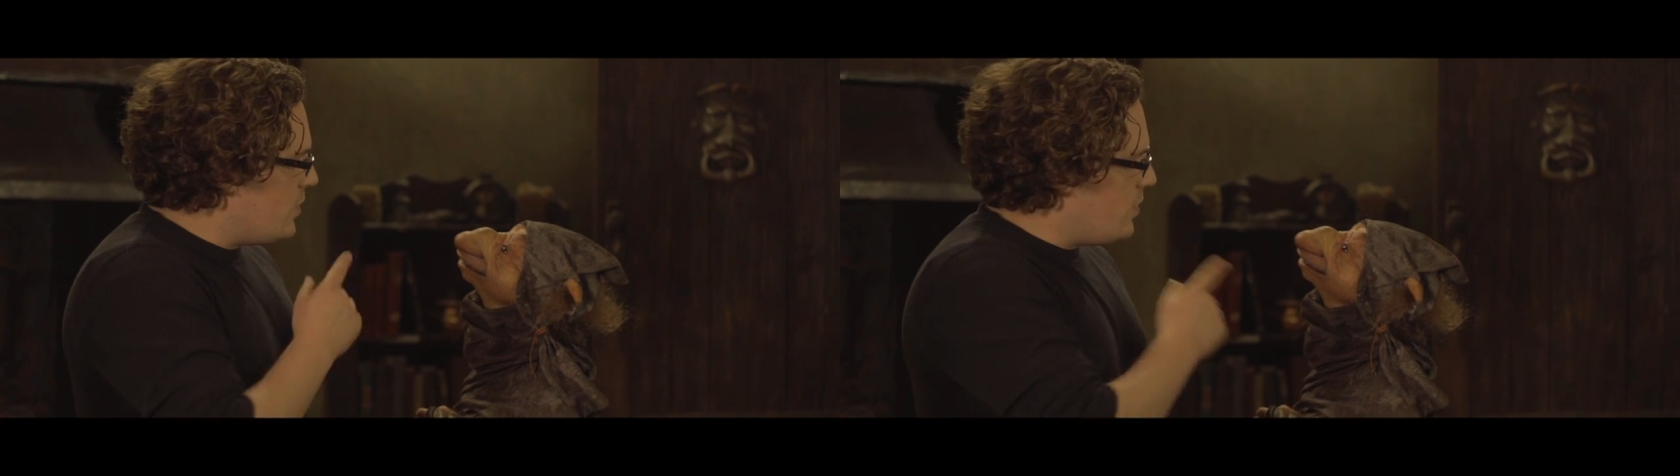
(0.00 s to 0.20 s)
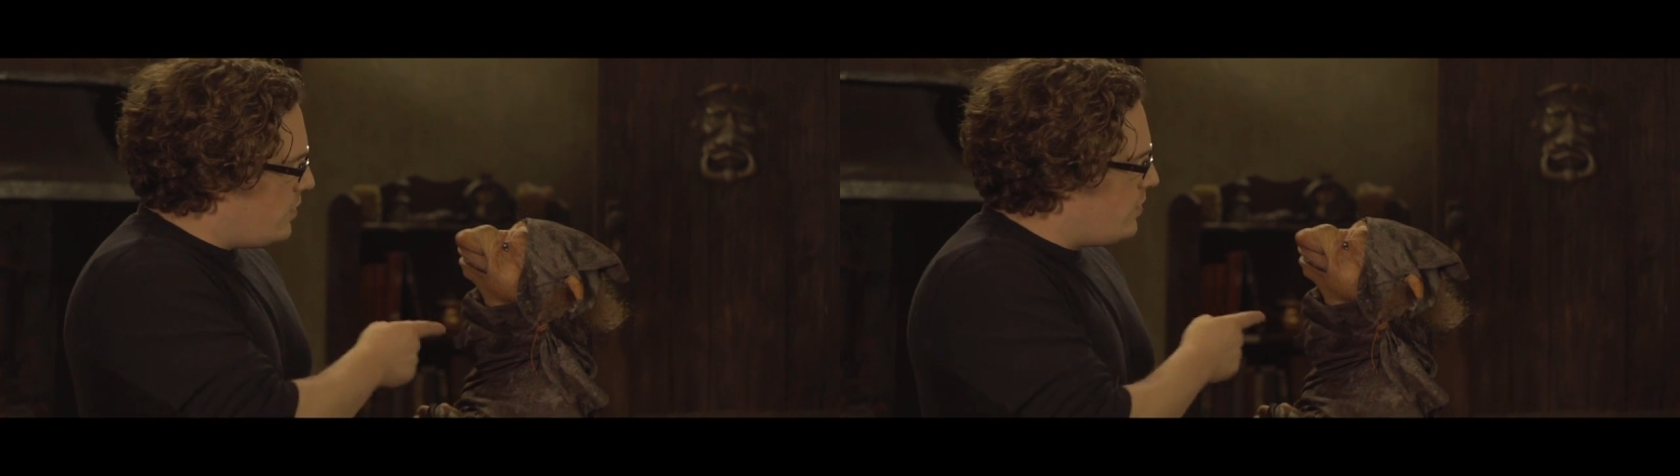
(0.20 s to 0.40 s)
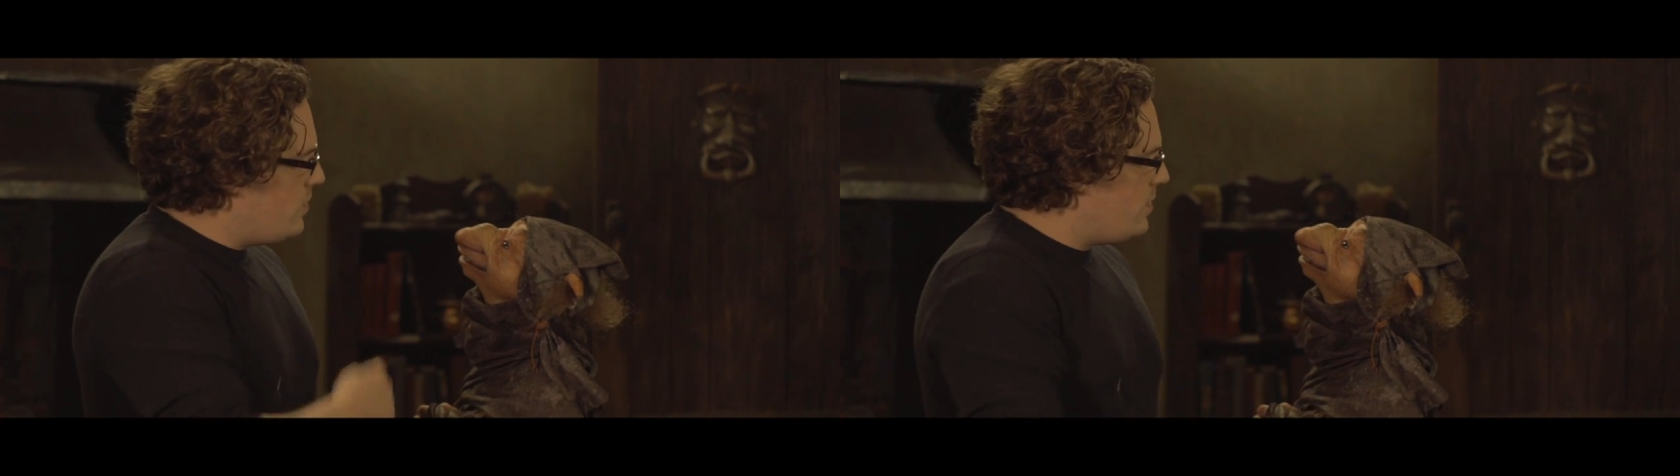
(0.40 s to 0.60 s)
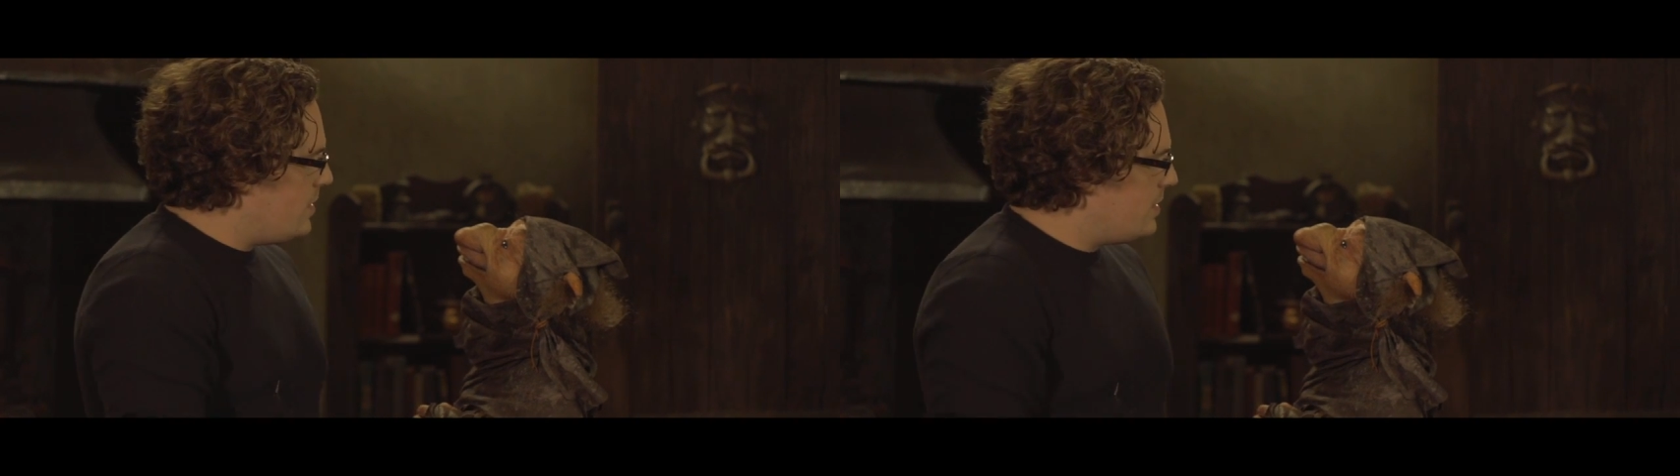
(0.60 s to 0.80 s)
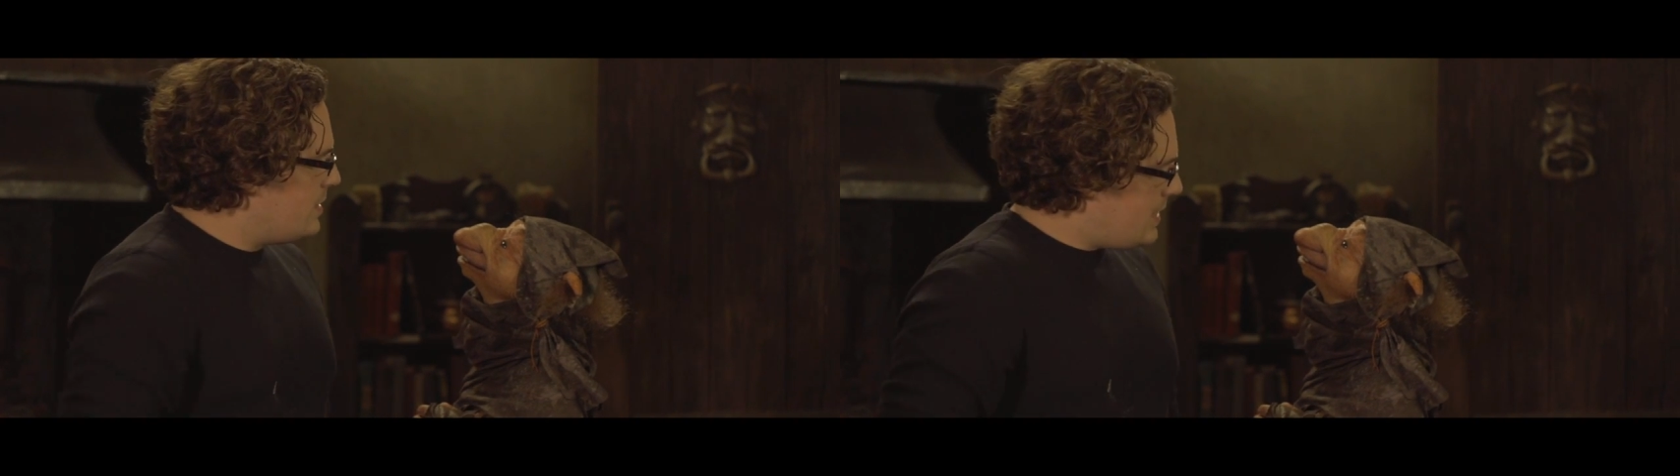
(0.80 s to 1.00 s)
you,
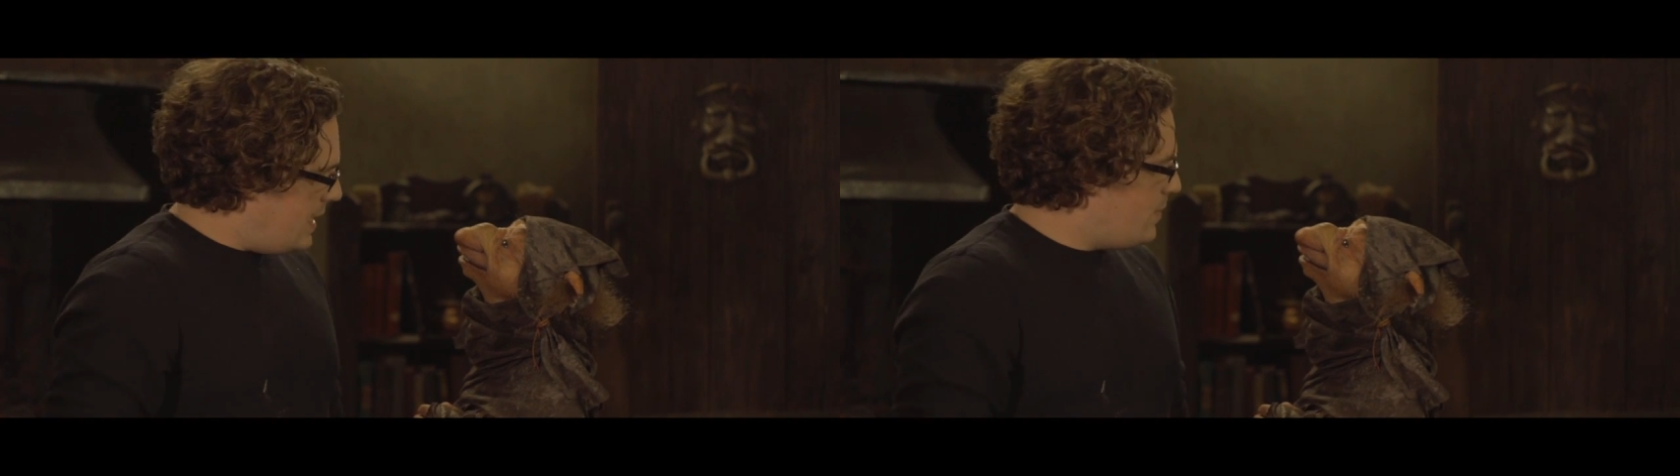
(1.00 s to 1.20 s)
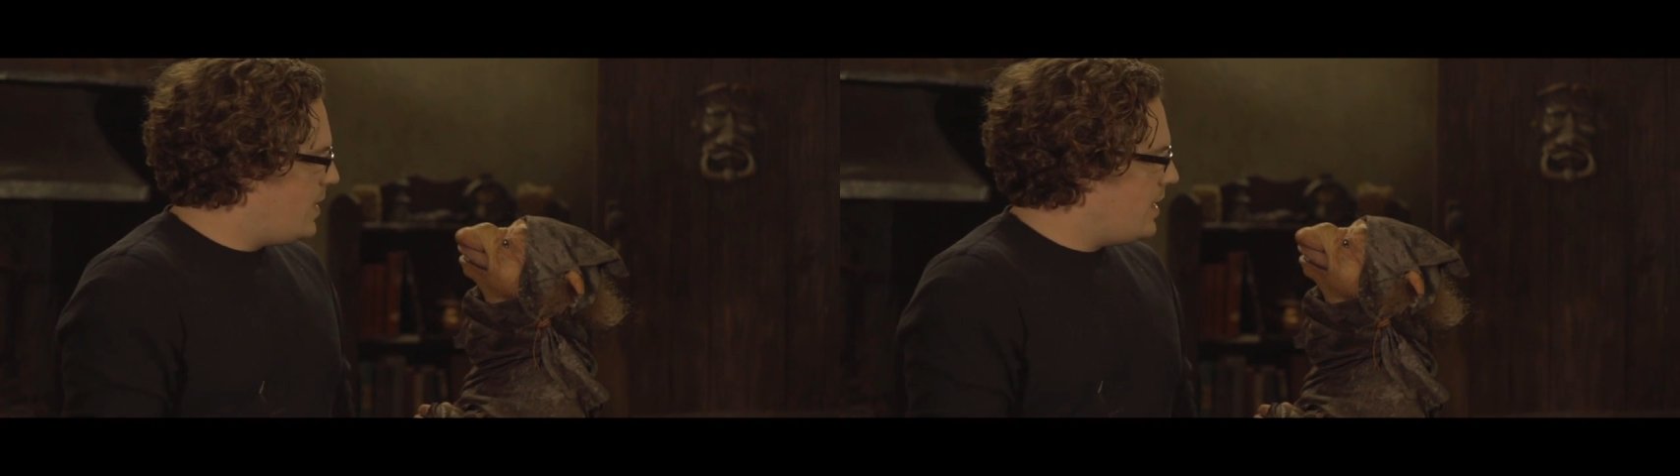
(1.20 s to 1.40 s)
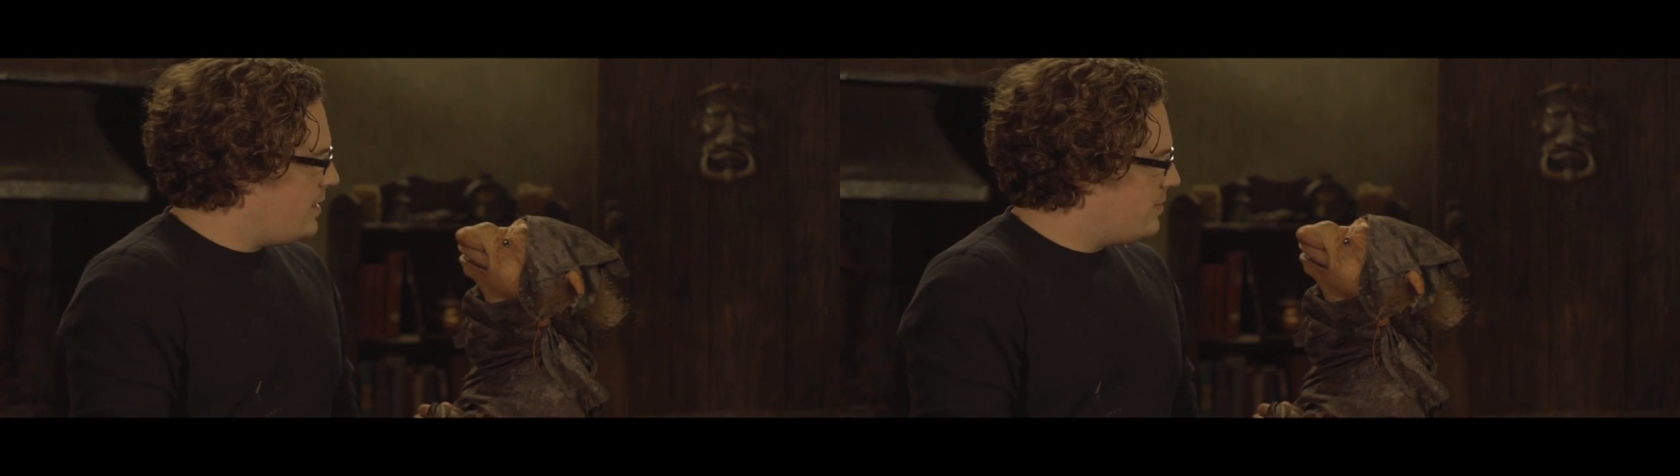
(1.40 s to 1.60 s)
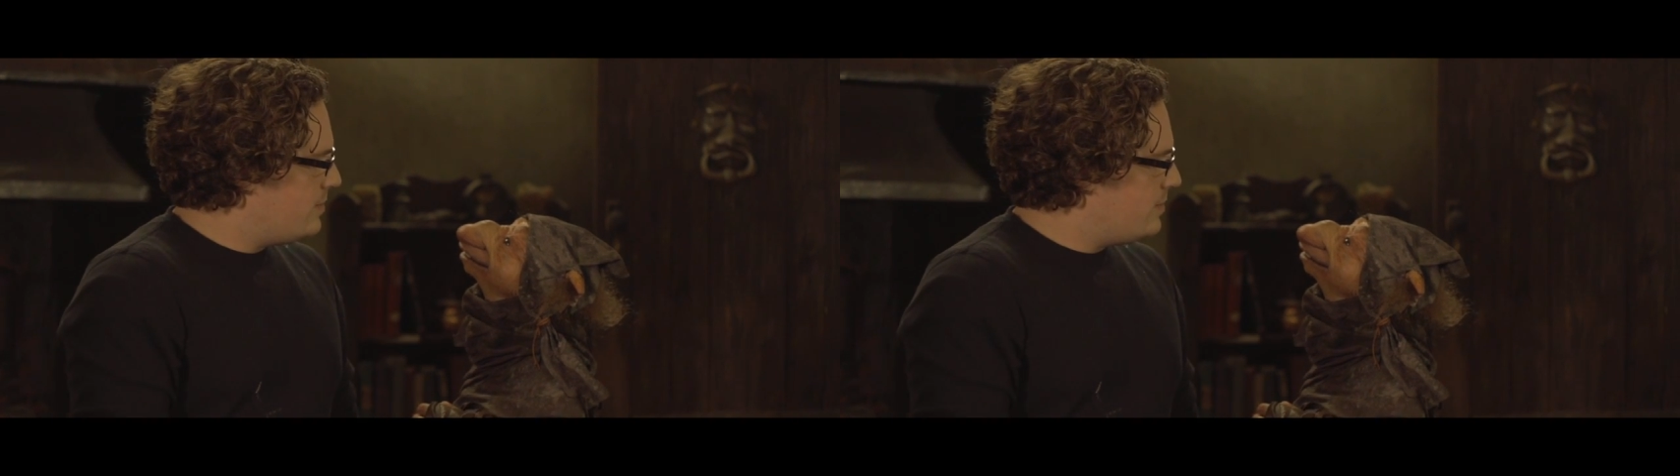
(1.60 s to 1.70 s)
Digby,